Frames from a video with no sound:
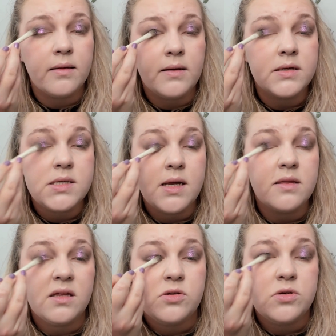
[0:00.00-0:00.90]
There's
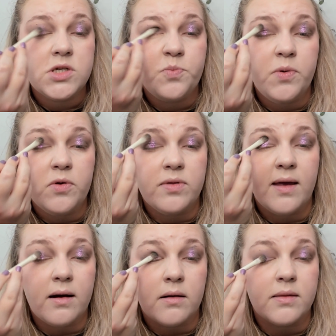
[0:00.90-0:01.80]
nothing to dispute
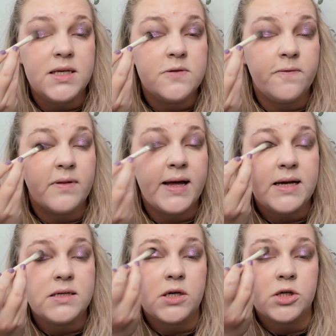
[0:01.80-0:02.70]
there. These
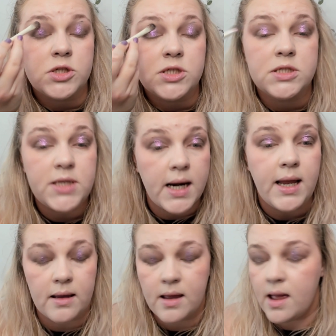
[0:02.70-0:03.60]
flakes are
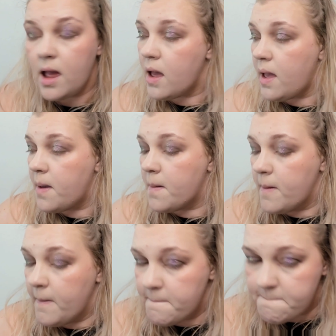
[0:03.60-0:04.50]
stunning.
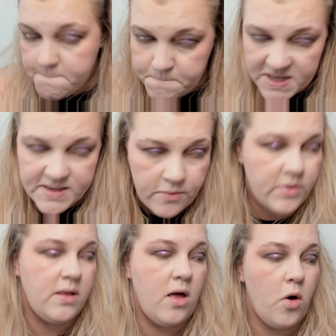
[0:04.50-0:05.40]
But I
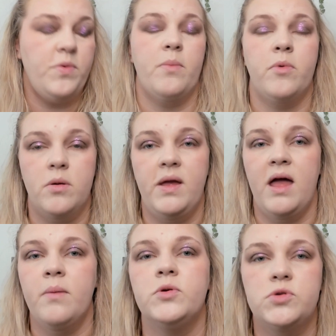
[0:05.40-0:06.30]
really hoped I'm going to be
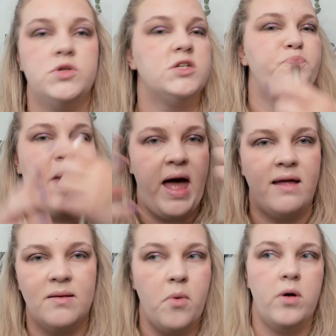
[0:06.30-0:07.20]
able to just pack
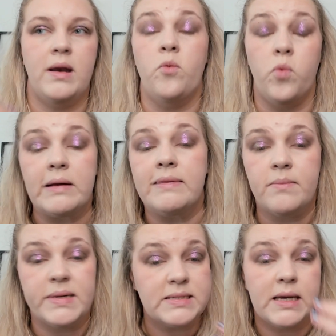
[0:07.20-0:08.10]
them on and wear
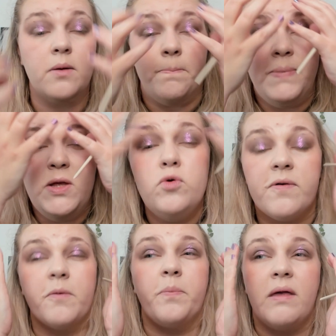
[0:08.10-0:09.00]
them as a
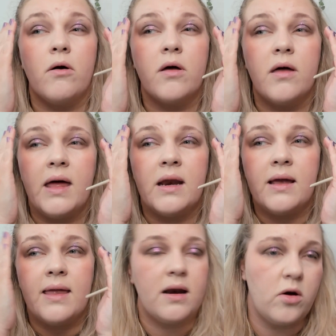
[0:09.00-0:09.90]
beautiful peacock, and I
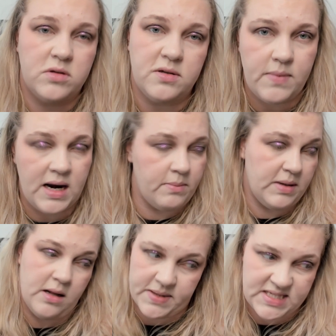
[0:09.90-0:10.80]
cannot. And I'm a
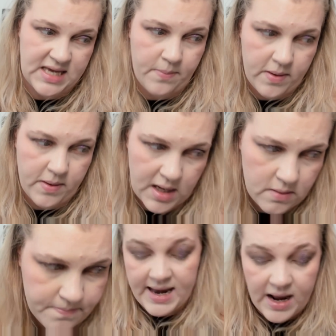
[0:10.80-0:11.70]
little bit sad about that.
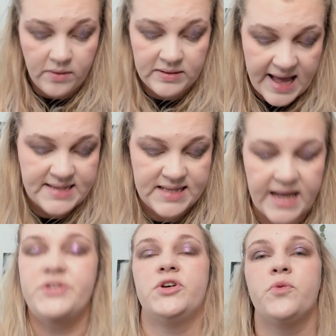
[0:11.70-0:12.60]
And now last
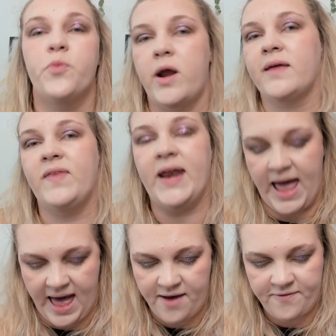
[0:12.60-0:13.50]
eyeshadow product that I
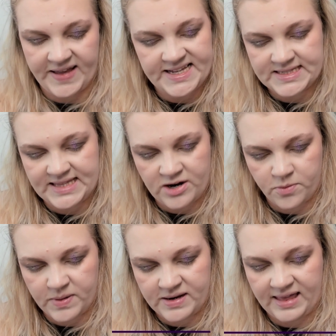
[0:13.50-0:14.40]
have is the
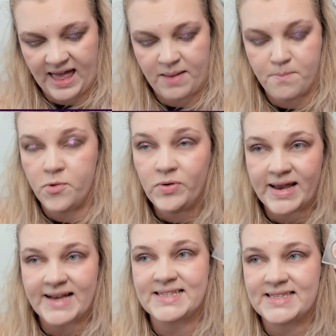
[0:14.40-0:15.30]
Urban Decay
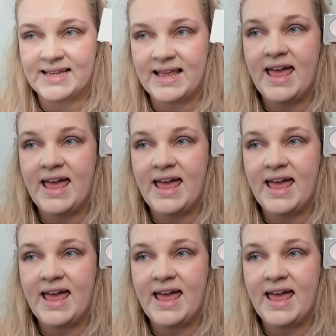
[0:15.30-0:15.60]
Moondust.